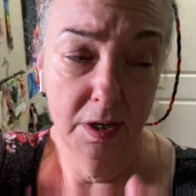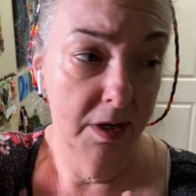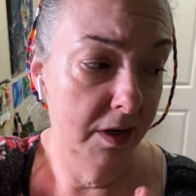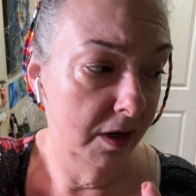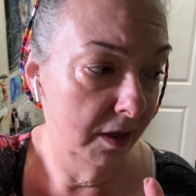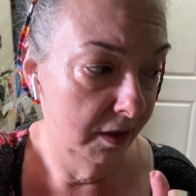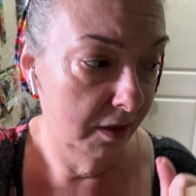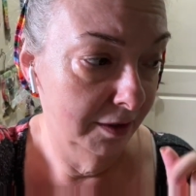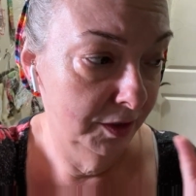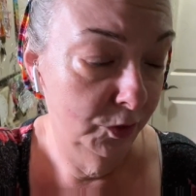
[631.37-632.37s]
I got the
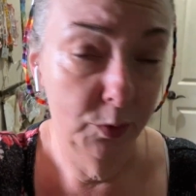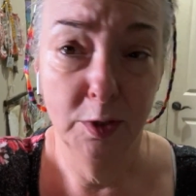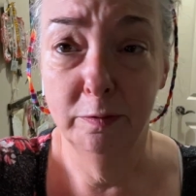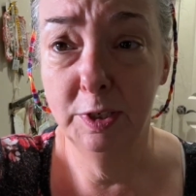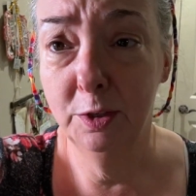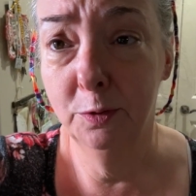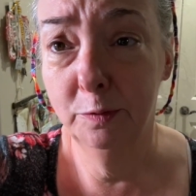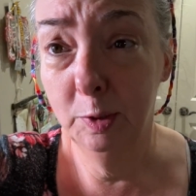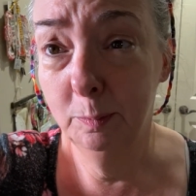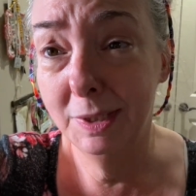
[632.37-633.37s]
Artsy Trio video
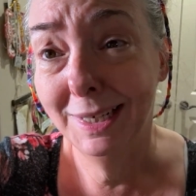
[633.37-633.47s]
filmed.